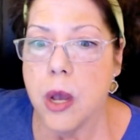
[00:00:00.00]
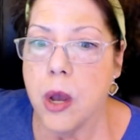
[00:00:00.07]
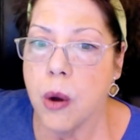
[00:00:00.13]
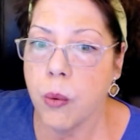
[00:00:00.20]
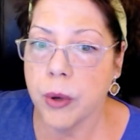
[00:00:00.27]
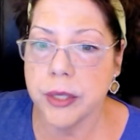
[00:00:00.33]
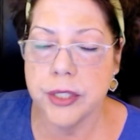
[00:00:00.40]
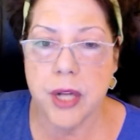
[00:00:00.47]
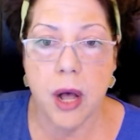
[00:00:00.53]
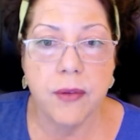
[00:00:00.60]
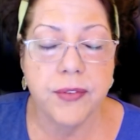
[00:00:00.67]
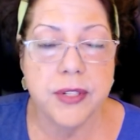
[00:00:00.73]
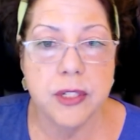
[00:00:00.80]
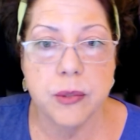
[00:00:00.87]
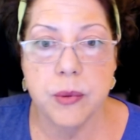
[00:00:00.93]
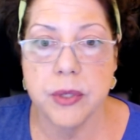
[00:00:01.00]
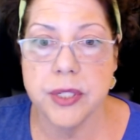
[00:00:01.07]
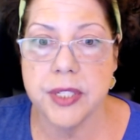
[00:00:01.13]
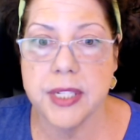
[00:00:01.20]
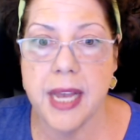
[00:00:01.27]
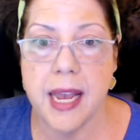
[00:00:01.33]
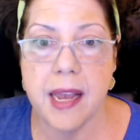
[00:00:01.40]
where dolphins will
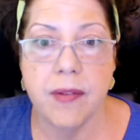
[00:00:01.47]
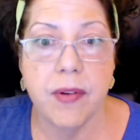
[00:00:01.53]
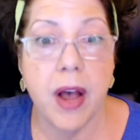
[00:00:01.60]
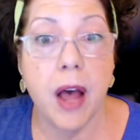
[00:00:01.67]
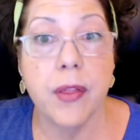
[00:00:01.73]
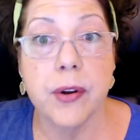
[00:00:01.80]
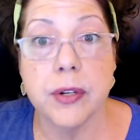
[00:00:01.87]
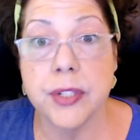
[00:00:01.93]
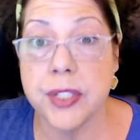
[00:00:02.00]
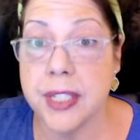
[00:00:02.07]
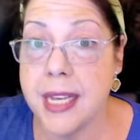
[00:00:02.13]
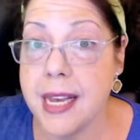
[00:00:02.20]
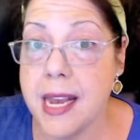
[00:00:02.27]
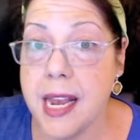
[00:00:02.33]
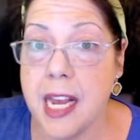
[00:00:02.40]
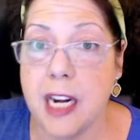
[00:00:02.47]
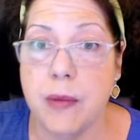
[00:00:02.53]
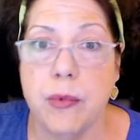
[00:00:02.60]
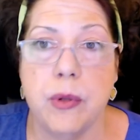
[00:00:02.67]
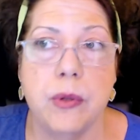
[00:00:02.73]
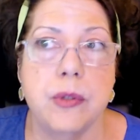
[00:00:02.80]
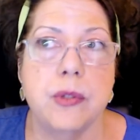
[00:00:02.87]
save other sea
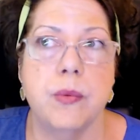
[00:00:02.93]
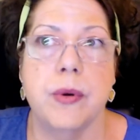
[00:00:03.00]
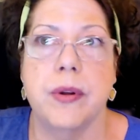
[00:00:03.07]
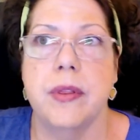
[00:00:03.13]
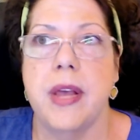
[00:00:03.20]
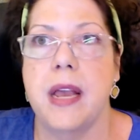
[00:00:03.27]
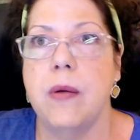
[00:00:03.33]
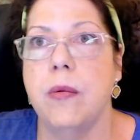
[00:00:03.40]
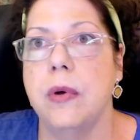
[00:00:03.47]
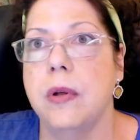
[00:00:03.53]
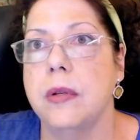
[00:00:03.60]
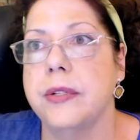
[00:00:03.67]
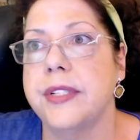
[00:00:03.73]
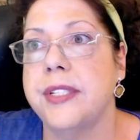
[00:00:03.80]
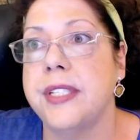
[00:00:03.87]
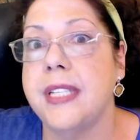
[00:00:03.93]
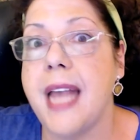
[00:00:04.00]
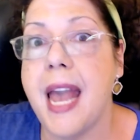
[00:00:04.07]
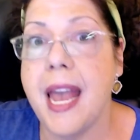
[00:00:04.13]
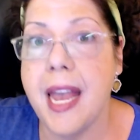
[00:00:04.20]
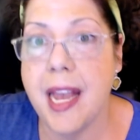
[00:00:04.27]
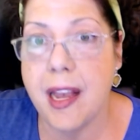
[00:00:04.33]
animals, where they will
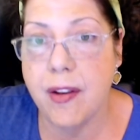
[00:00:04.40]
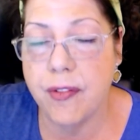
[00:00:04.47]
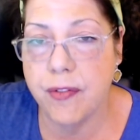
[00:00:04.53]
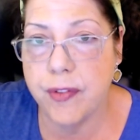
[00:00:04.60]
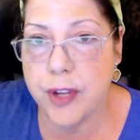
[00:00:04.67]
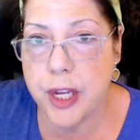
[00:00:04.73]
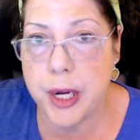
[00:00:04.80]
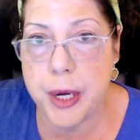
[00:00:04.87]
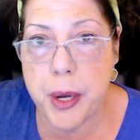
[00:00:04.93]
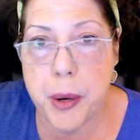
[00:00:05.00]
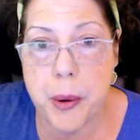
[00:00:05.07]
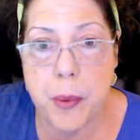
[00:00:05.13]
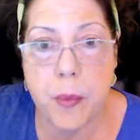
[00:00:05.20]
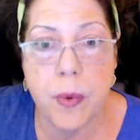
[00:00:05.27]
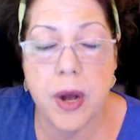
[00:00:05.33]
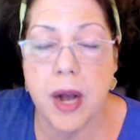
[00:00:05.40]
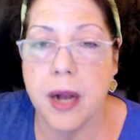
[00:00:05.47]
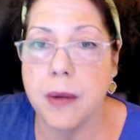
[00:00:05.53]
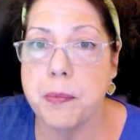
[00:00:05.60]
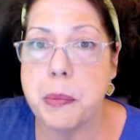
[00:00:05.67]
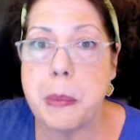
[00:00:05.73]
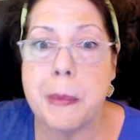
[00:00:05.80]
save, you know,
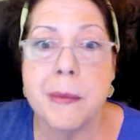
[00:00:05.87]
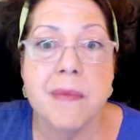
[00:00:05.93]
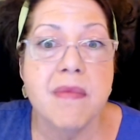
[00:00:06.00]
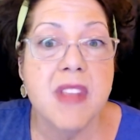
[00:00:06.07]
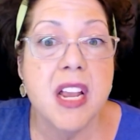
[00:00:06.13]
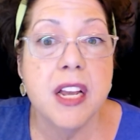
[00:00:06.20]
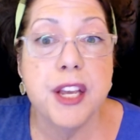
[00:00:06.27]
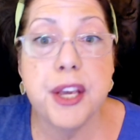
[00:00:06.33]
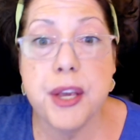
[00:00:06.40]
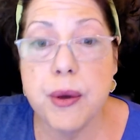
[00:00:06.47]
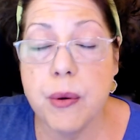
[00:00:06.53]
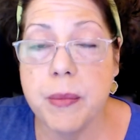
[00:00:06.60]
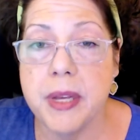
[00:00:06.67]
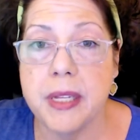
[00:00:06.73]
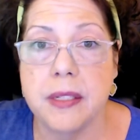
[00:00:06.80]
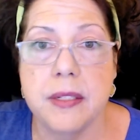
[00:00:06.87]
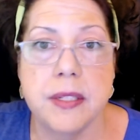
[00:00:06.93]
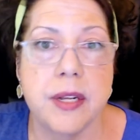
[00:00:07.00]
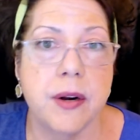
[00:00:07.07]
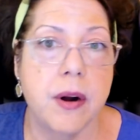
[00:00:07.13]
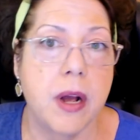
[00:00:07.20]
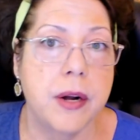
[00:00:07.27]
humans
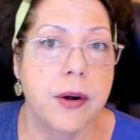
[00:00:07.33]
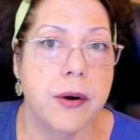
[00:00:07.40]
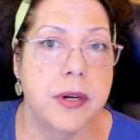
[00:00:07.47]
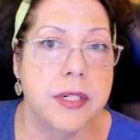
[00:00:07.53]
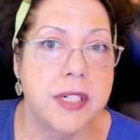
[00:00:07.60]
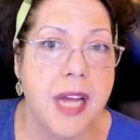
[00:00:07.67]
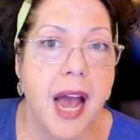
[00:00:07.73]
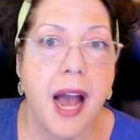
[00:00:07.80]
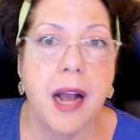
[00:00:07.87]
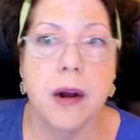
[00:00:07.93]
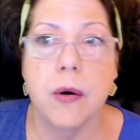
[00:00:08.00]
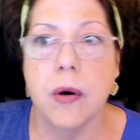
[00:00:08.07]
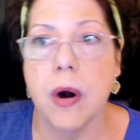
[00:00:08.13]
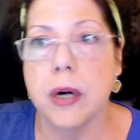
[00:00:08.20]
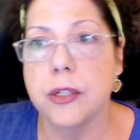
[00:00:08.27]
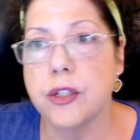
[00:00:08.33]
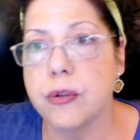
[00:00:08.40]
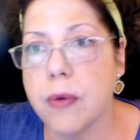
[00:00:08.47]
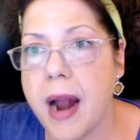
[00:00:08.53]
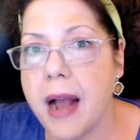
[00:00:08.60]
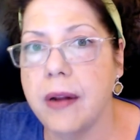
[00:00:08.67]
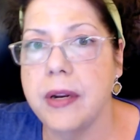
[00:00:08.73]
that are under attack or are
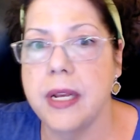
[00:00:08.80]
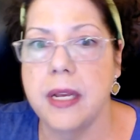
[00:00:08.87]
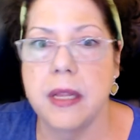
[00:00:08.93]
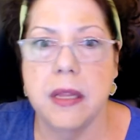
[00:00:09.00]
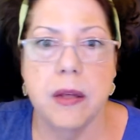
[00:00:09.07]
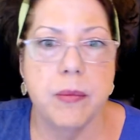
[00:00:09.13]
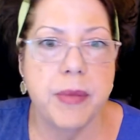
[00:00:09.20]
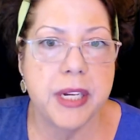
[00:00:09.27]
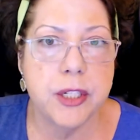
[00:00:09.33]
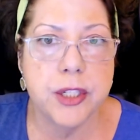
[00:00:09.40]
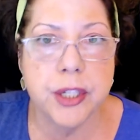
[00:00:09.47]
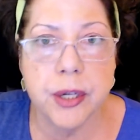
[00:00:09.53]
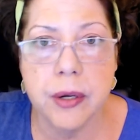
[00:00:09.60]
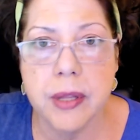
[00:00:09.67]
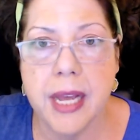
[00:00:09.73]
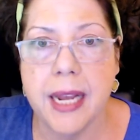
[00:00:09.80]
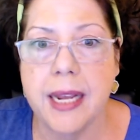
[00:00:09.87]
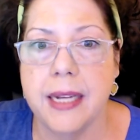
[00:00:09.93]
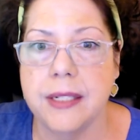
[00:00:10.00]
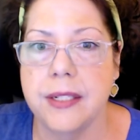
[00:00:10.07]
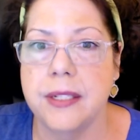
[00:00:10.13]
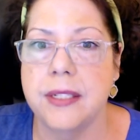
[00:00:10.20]
drowning, and they'll make sure they
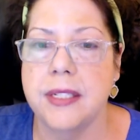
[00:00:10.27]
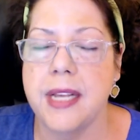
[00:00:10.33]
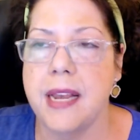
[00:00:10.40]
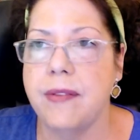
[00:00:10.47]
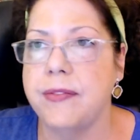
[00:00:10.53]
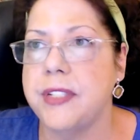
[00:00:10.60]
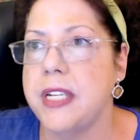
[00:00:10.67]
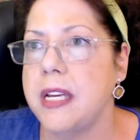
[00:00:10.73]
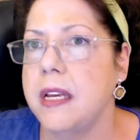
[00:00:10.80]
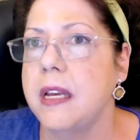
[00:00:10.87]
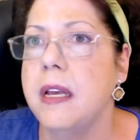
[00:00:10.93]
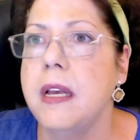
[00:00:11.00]
get to safety.